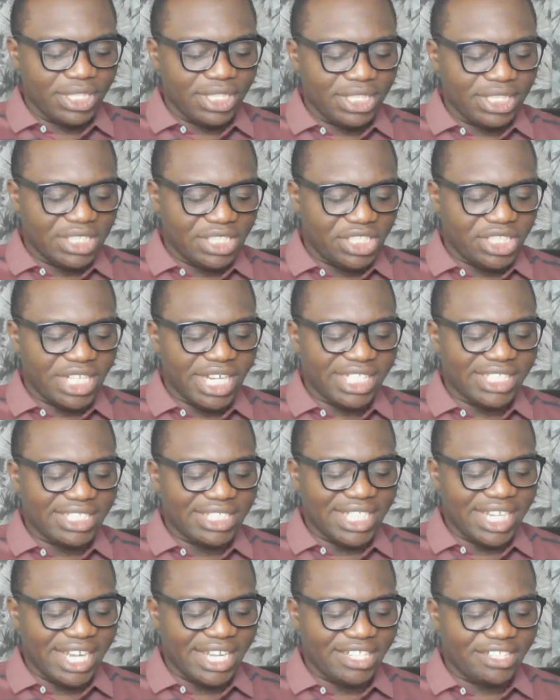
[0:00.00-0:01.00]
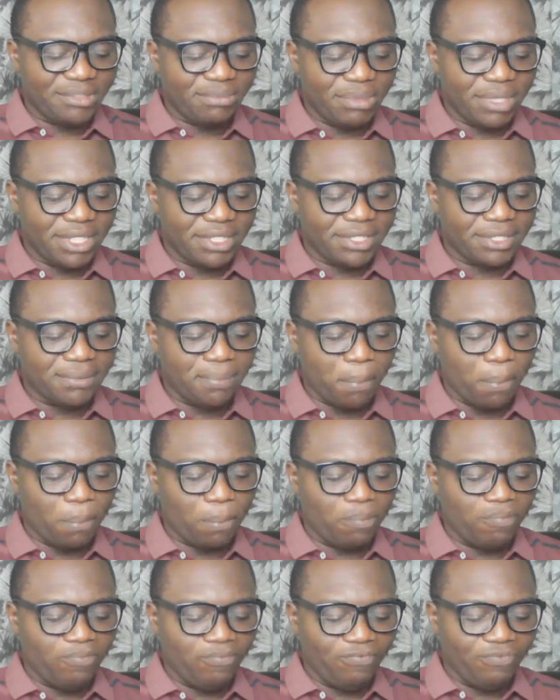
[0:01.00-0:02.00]
The chastisement
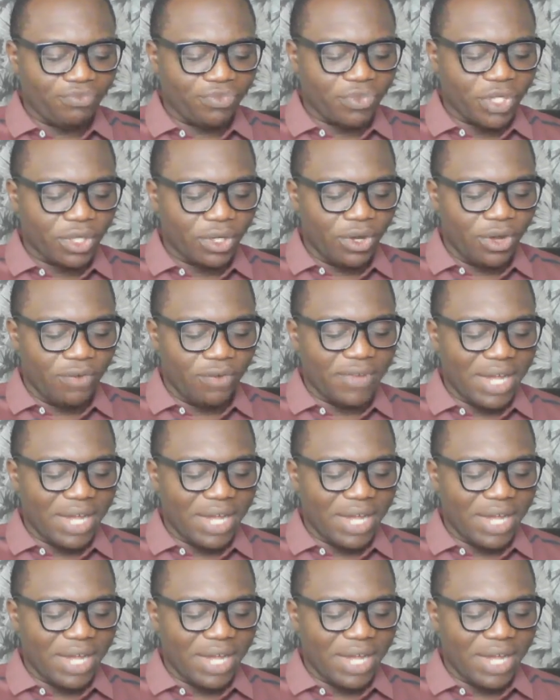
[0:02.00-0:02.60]
of